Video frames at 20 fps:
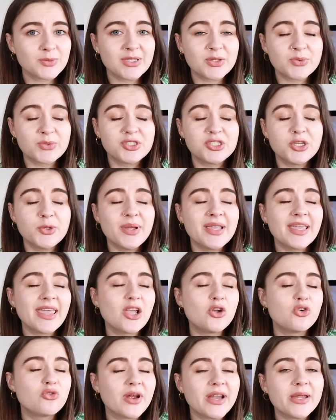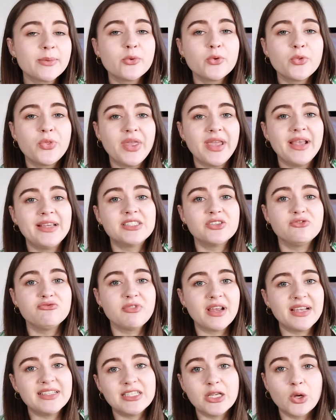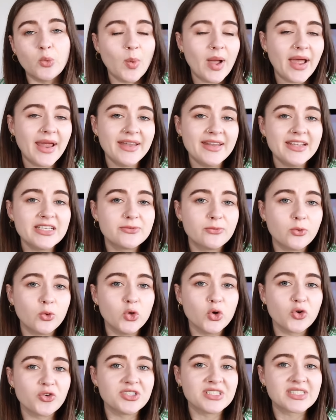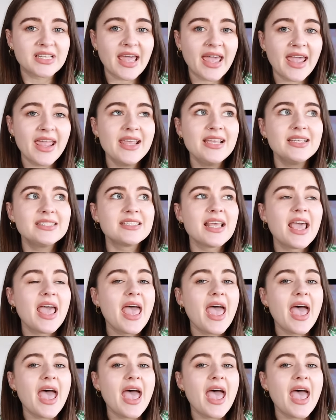which was doing incredible things in raising awareness for Lauren's case,